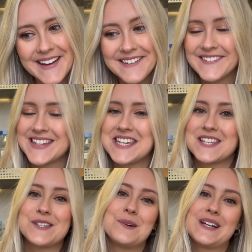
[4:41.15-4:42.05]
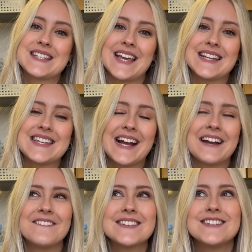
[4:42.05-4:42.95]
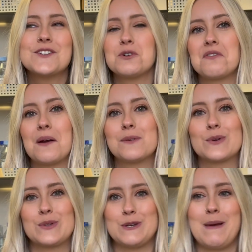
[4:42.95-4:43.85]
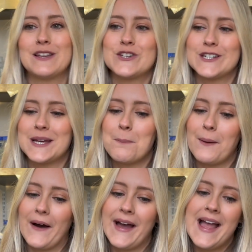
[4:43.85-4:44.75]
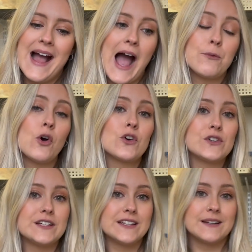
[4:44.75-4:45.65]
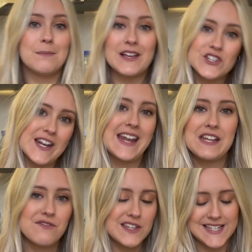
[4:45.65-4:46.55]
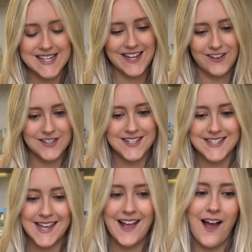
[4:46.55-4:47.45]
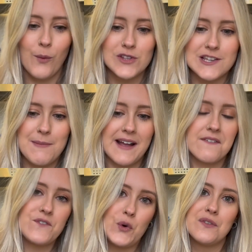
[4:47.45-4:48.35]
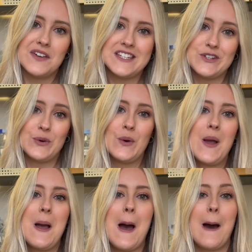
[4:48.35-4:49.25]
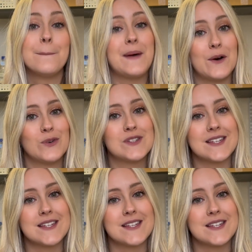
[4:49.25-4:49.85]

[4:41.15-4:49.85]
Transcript: which is so exciting. I wasn't sure if I was going to mention it, but I'm not going to mention any of the details today. I want to make a full video about